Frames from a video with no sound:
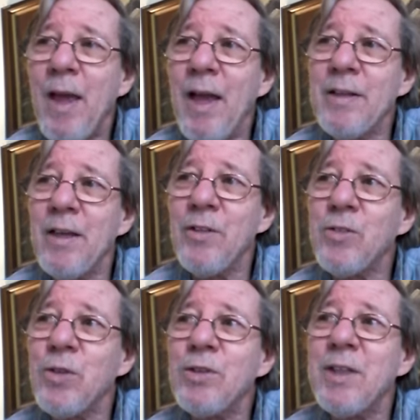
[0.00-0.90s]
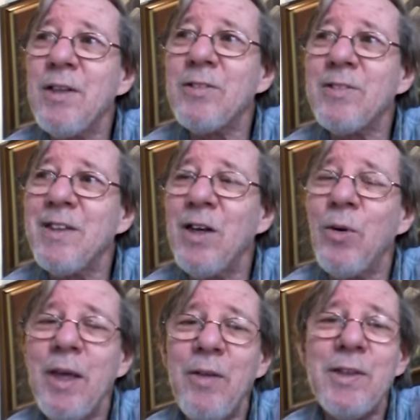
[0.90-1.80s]
and uh, the truth is, you
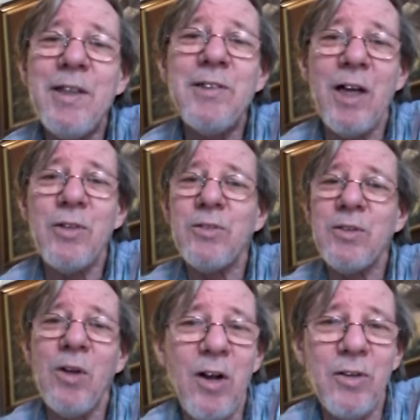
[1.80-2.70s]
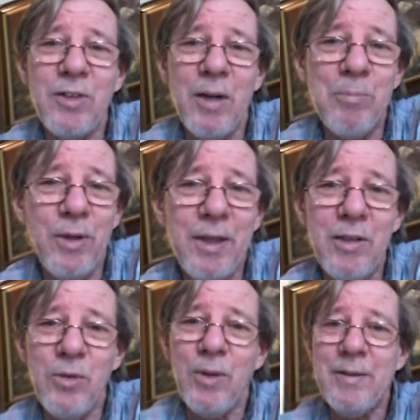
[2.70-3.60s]
know, even these hundreds of dollars that I'm putting
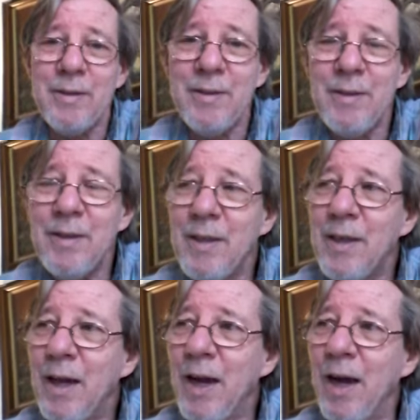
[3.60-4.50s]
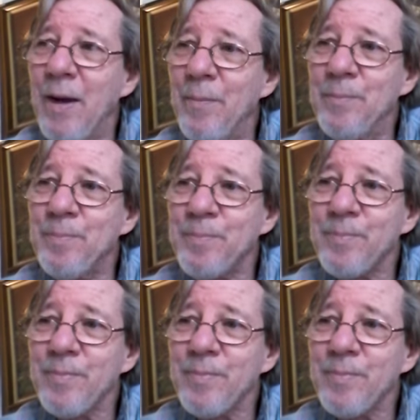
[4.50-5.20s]
into it, um,